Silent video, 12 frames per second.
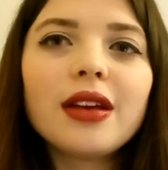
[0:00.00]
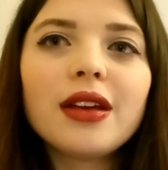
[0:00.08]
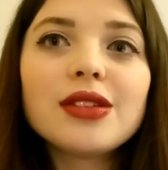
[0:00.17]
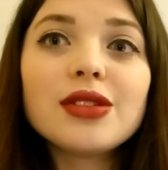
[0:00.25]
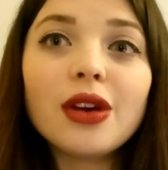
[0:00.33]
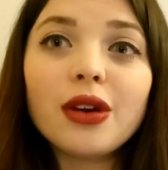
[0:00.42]

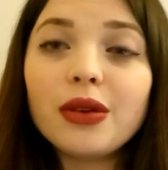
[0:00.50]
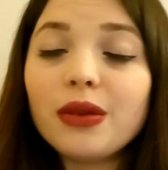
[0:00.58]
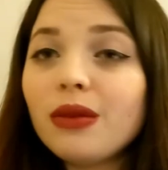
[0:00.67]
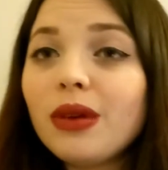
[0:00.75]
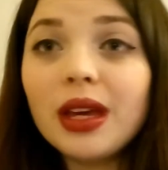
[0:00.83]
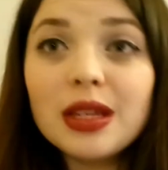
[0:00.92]
So
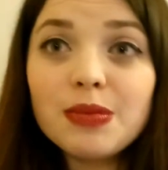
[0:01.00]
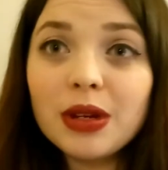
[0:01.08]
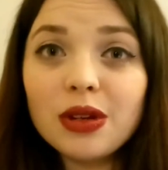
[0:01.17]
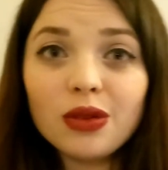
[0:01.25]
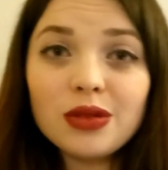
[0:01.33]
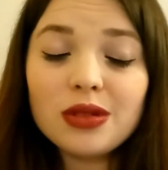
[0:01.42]
he's been
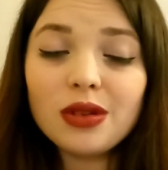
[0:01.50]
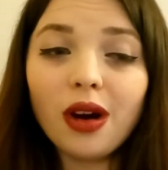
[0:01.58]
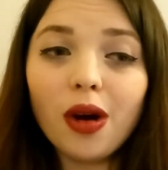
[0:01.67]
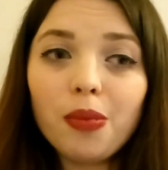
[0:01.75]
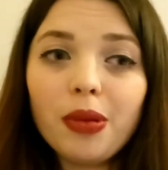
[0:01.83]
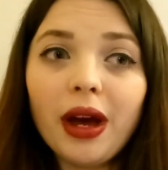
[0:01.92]

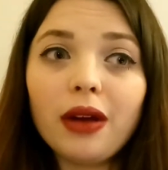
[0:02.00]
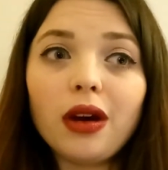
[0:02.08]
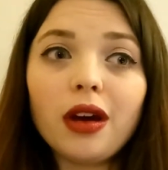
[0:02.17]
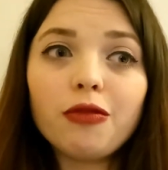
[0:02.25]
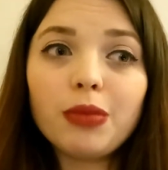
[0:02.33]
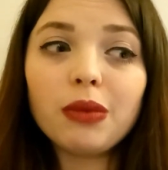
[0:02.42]
non-stop and
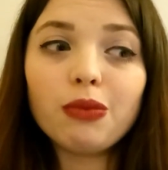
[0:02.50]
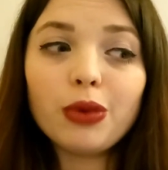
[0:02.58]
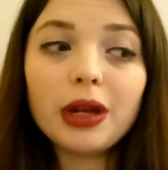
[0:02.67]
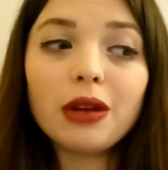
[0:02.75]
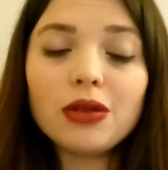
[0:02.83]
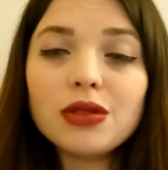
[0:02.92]
I've been pretty
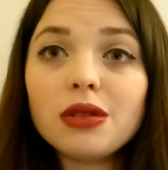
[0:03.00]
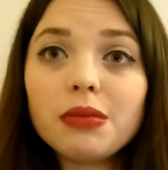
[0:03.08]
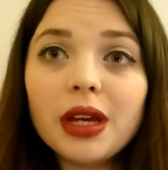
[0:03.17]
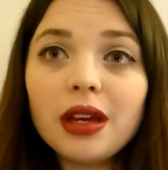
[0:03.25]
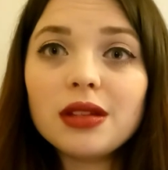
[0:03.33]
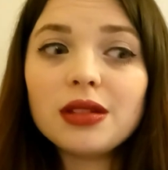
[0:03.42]
non-stop
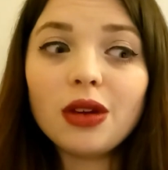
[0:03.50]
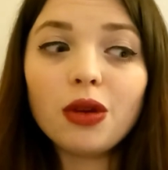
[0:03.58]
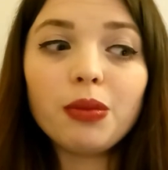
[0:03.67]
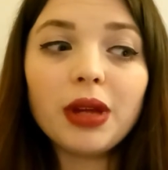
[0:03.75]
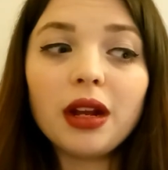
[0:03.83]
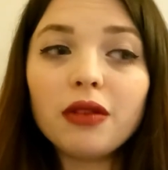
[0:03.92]
here, so
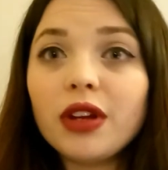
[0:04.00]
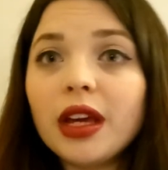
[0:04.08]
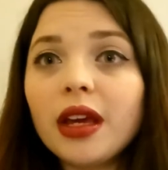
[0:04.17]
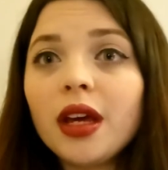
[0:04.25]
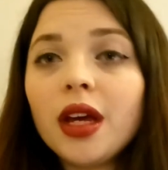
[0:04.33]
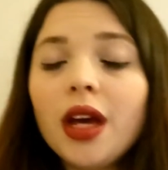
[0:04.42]
it'd be
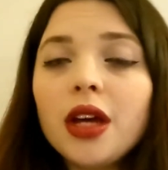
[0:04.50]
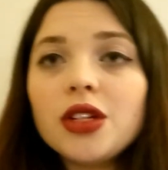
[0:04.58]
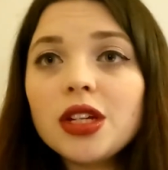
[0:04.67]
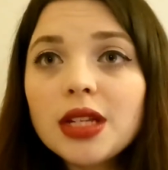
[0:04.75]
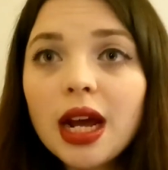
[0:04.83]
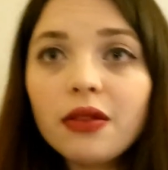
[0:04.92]
lovely
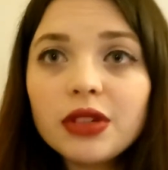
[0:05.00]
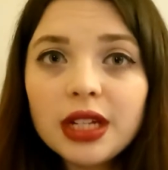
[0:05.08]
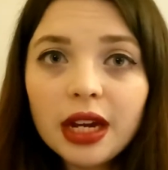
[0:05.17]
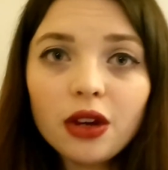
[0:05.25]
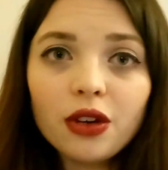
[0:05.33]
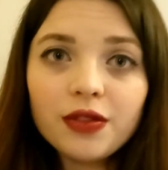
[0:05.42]
just to have a
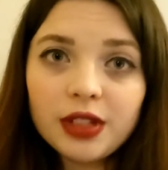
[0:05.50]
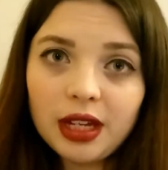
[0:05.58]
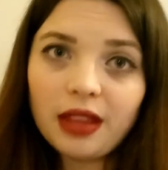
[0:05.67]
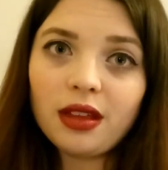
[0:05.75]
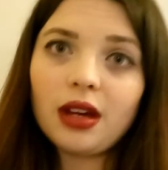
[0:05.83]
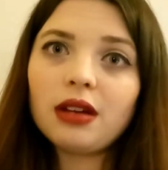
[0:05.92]
day off
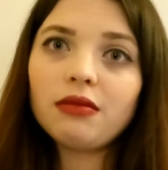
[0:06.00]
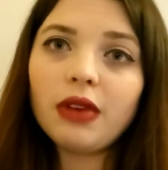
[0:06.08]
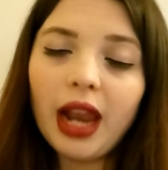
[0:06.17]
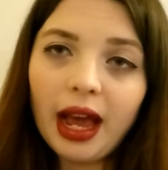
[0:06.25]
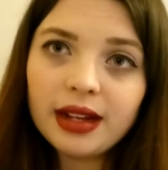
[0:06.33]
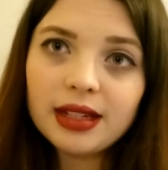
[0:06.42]
together,
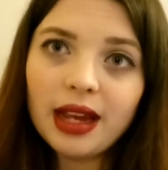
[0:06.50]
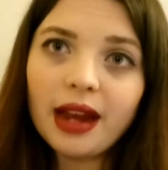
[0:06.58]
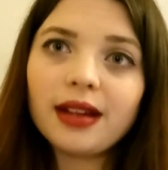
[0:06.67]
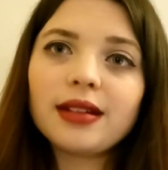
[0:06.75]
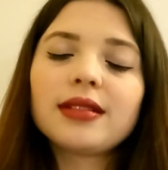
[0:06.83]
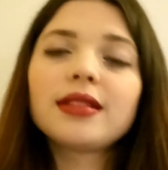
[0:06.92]
relaxing.
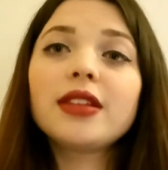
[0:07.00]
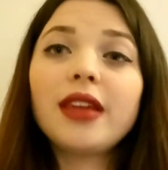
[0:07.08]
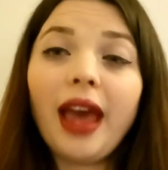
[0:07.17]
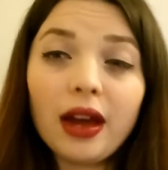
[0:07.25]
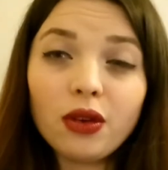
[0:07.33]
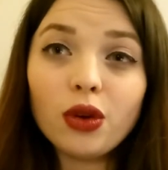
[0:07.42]

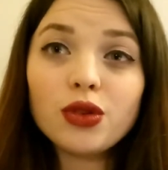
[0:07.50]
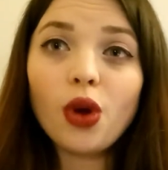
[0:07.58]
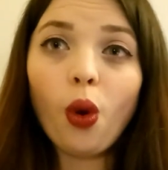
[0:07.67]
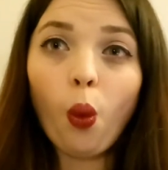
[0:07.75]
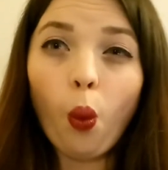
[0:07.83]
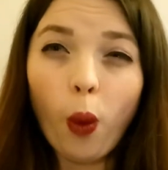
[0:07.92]
Cannot
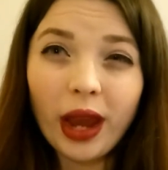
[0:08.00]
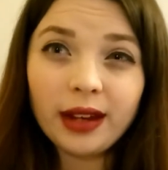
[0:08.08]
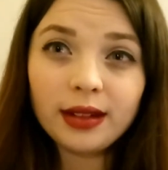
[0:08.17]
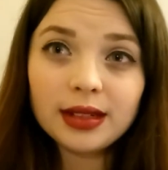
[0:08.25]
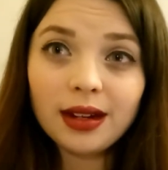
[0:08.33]
wait.